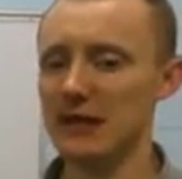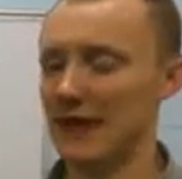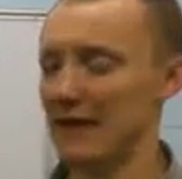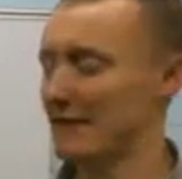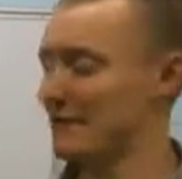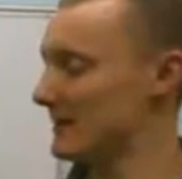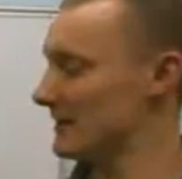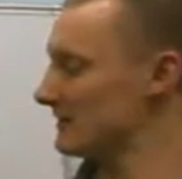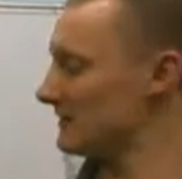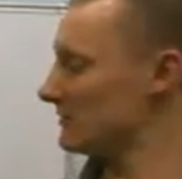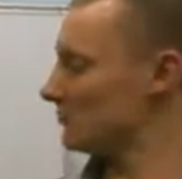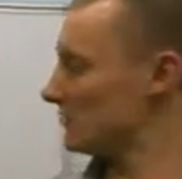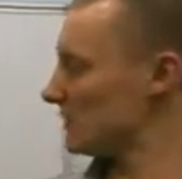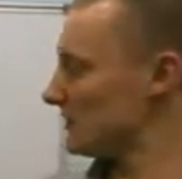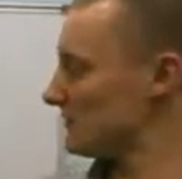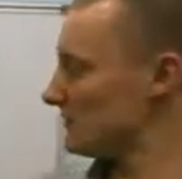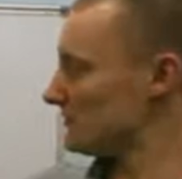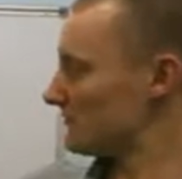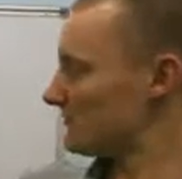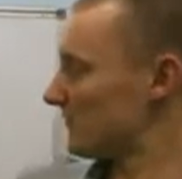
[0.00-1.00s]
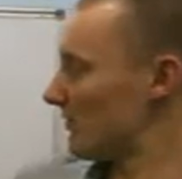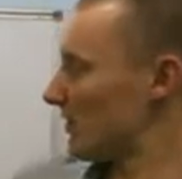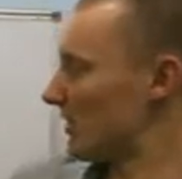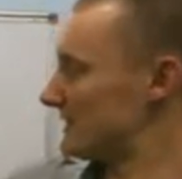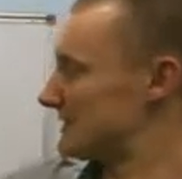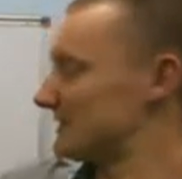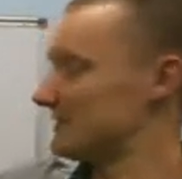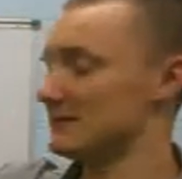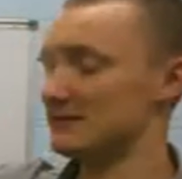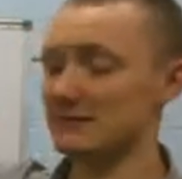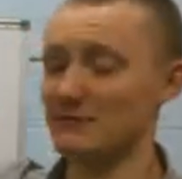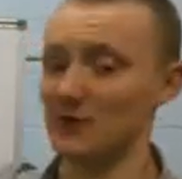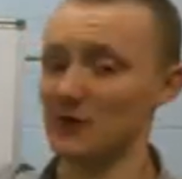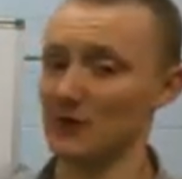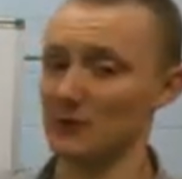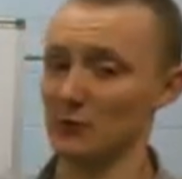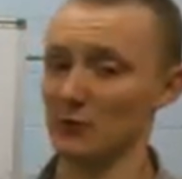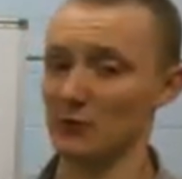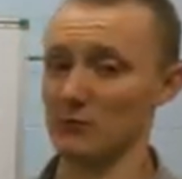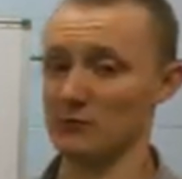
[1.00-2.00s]
And then when you've
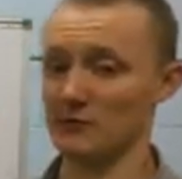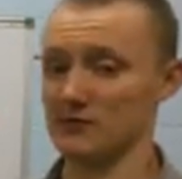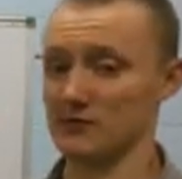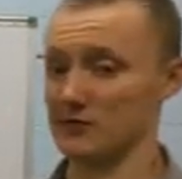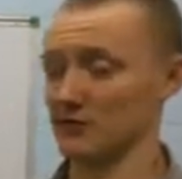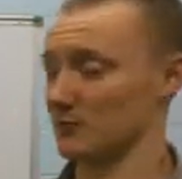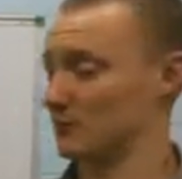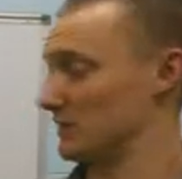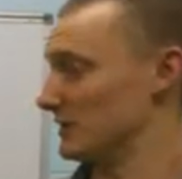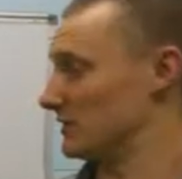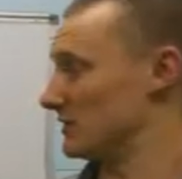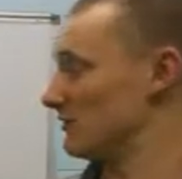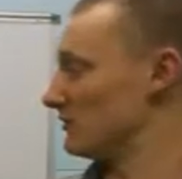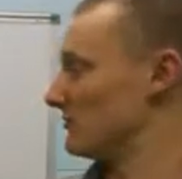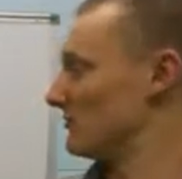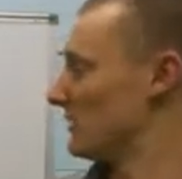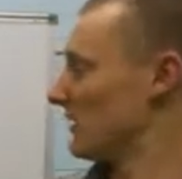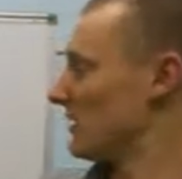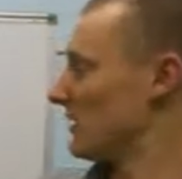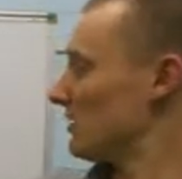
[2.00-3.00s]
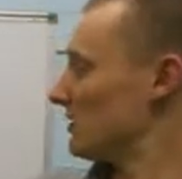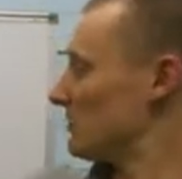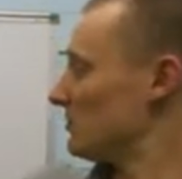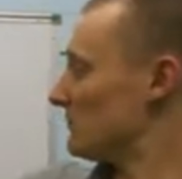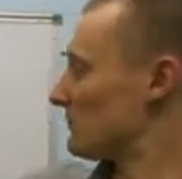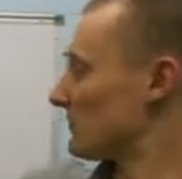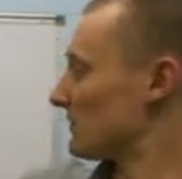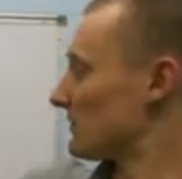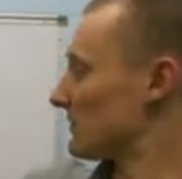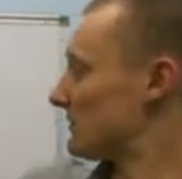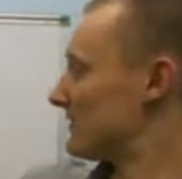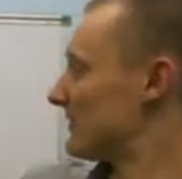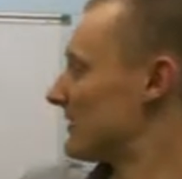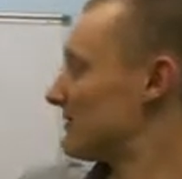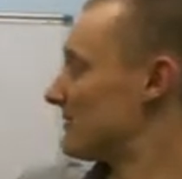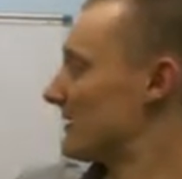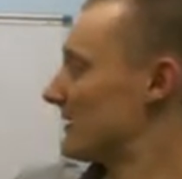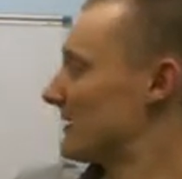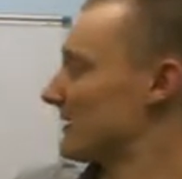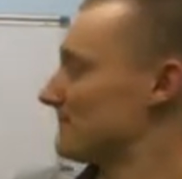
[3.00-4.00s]
identified what was stopping you, you've got to think
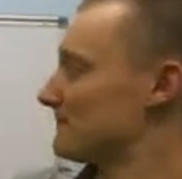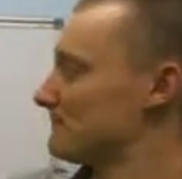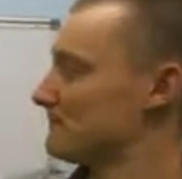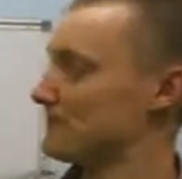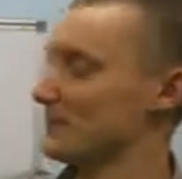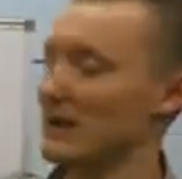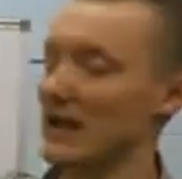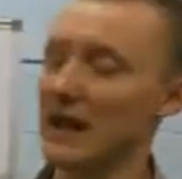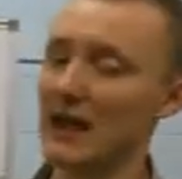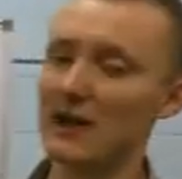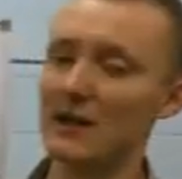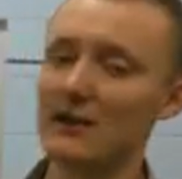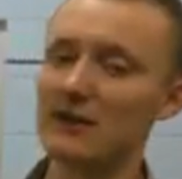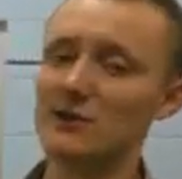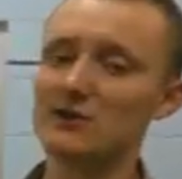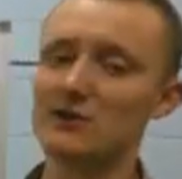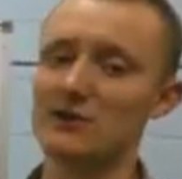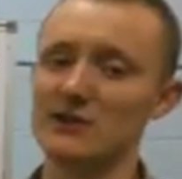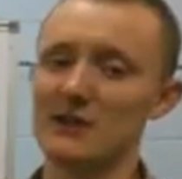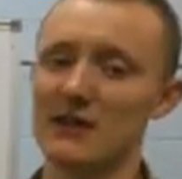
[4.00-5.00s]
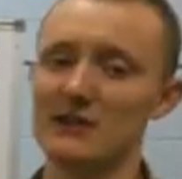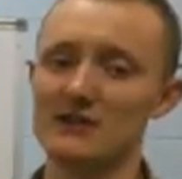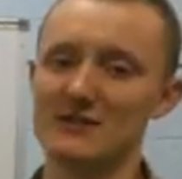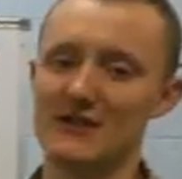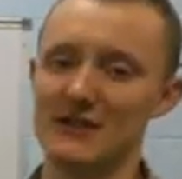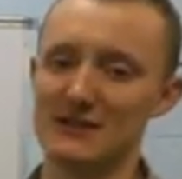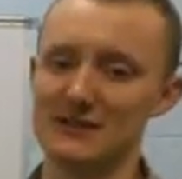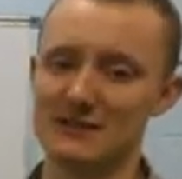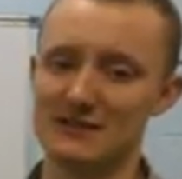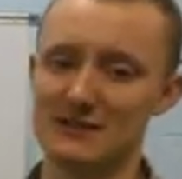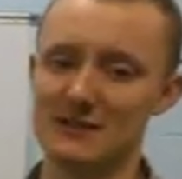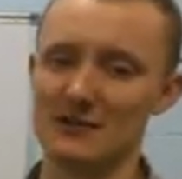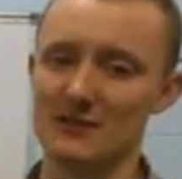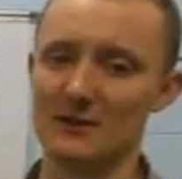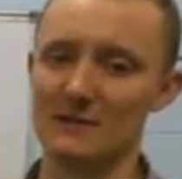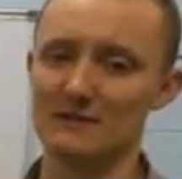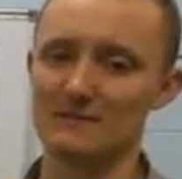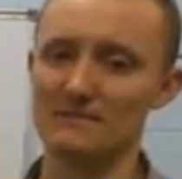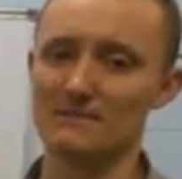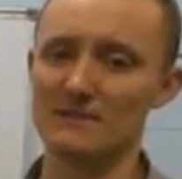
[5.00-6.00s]
about how can you change that this
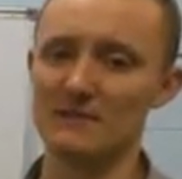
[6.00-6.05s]
time?